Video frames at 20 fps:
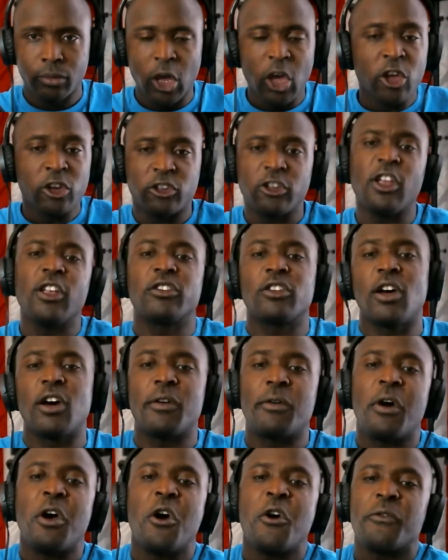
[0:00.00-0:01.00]
She's
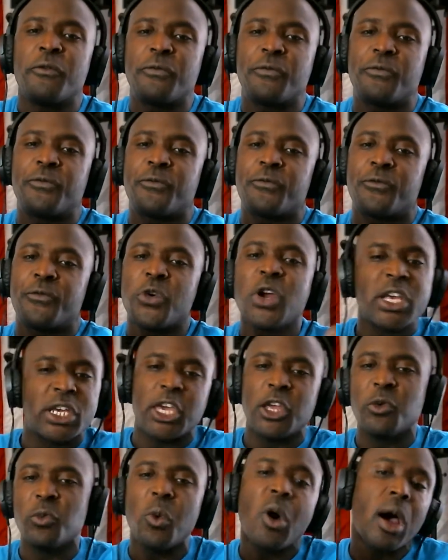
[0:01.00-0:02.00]
a
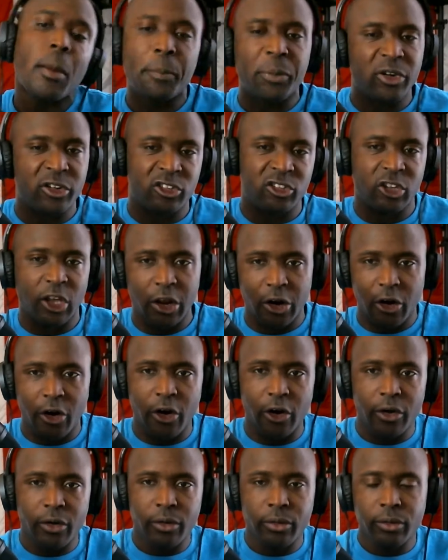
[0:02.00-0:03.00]
freaking one percenter.